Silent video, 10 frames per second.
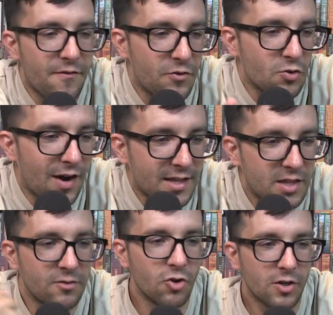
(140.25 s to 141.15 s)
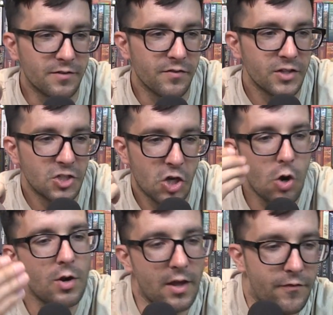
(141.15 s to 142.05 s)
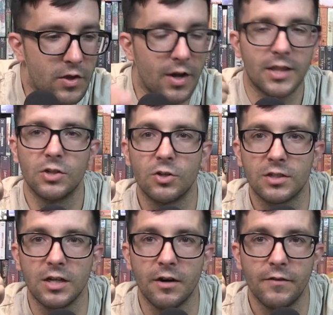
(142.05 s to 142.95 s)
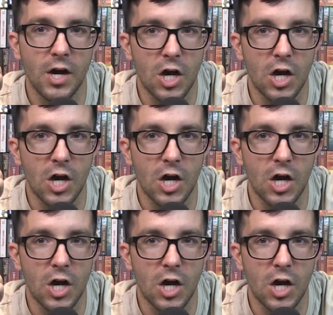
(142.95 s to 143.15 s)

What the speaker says: If you like the look of Da Vinci Code, if you like the look of